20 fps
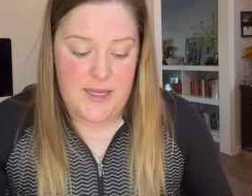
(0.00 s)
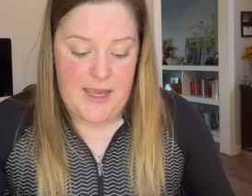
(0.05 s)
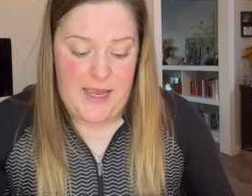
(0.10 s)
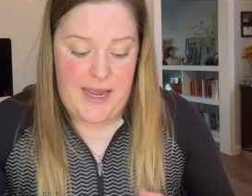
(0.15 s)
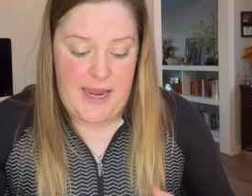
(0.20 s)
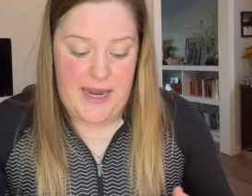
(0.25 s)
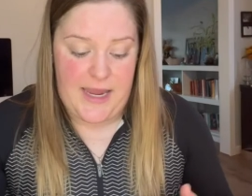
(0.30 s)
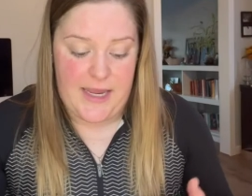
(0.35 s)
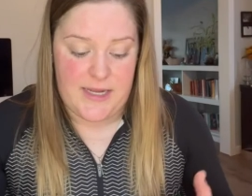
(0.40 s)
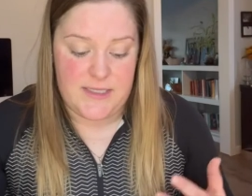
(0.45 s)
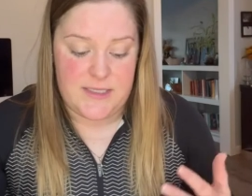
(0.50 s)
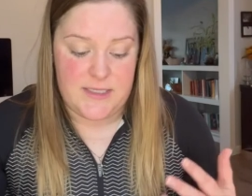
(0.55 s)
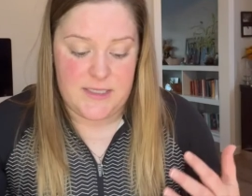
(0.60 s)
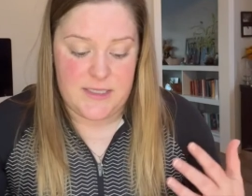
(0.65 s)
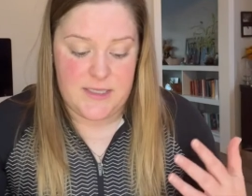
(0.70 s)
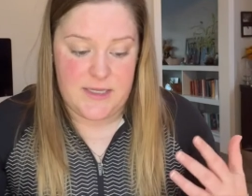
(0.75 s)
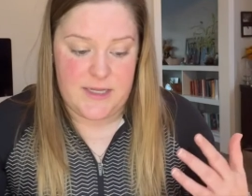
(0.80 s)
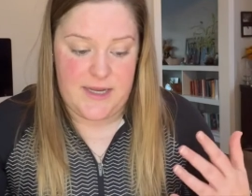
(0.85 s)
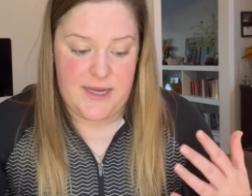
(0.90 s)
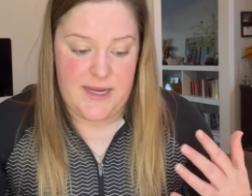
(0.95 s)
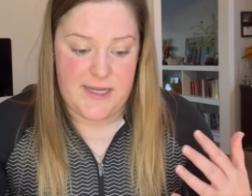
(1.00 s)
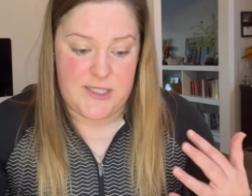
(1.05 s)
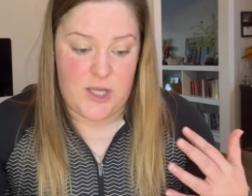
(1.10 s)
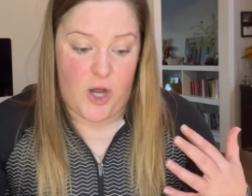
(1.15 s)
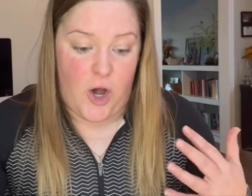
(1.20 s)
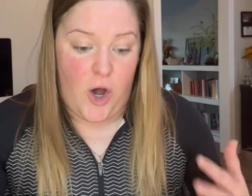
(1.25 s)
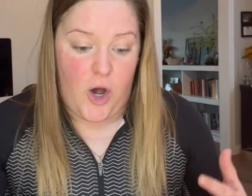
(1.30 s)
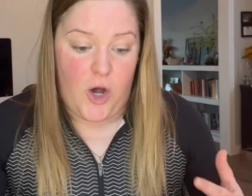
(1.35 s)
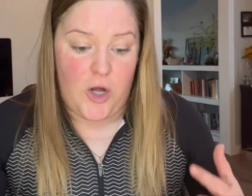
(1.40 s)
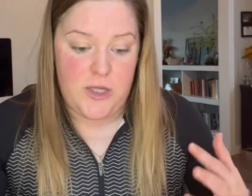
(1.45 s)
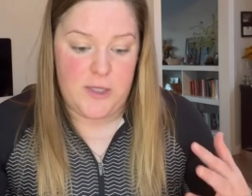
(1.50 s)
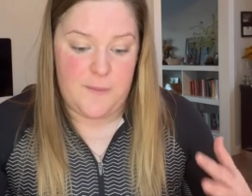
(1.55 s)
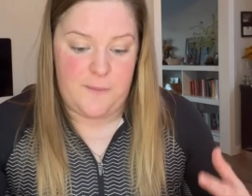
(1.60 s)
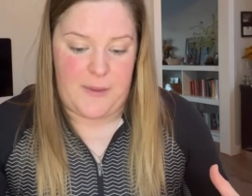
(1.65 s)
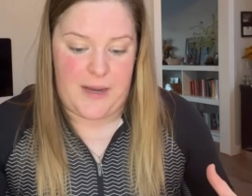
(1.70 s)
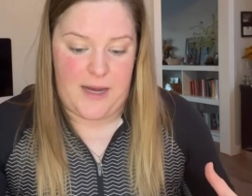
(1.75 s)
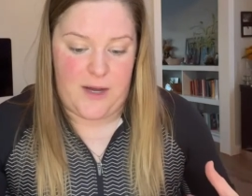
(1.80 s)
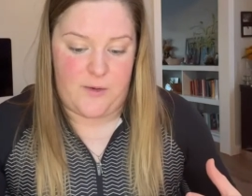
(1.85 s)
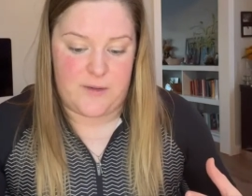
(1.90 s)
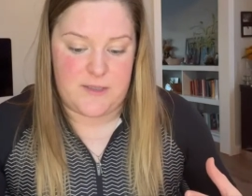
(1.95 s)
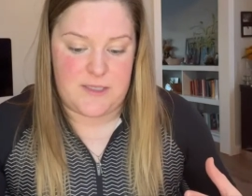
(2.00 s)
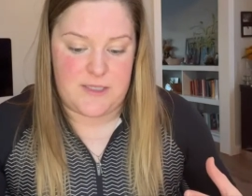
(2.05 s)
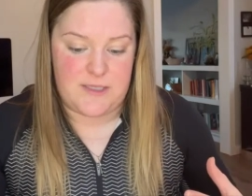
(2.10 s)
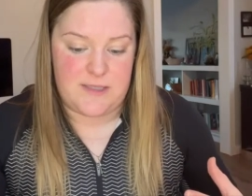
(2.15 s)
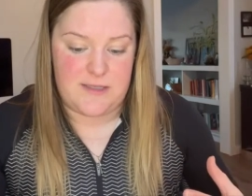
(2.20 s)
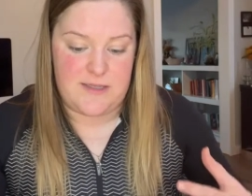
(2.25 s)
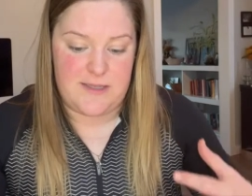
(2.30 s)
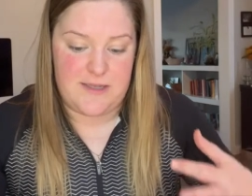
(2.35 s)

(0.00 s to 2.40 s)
And it's all about